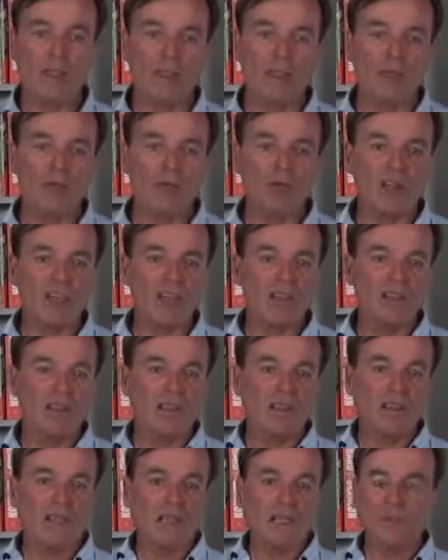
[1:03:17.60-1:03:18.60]
that where
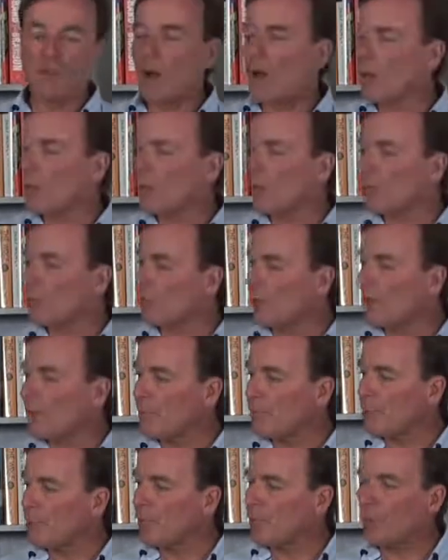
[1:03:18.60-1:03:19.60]
as part of your
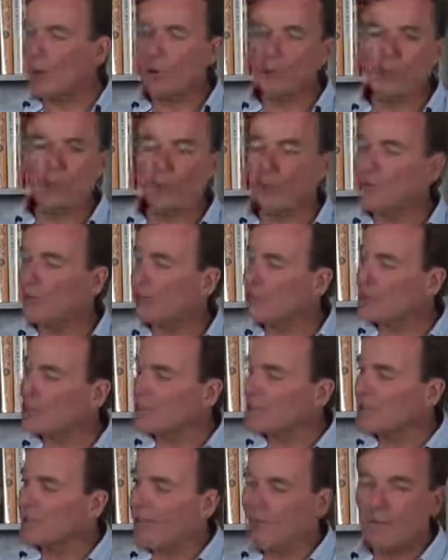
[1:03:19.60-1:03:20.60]
print portfolio, you could
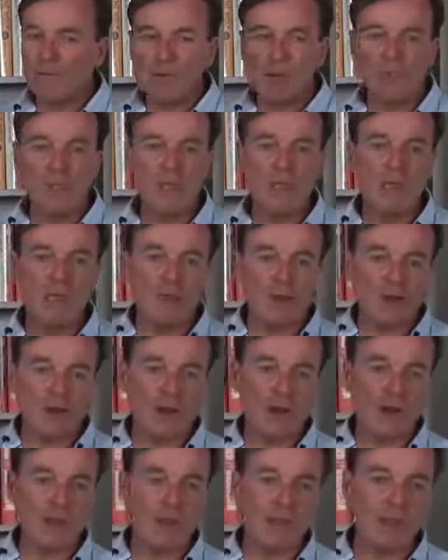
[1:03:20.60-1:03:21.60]
just have them
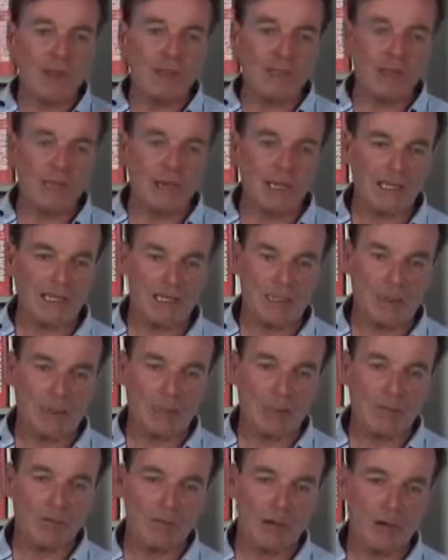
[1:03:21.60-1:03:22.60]
create a really basic
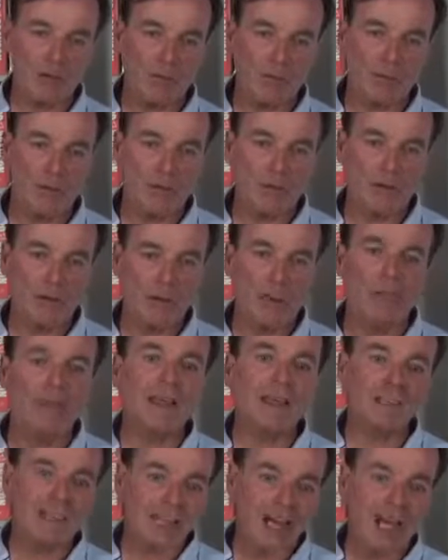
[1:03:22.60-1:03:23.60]
website for you, Is and
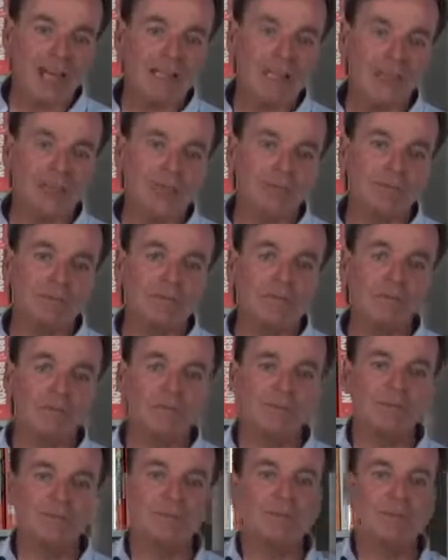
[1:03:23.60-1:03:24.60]
they charge you. Booking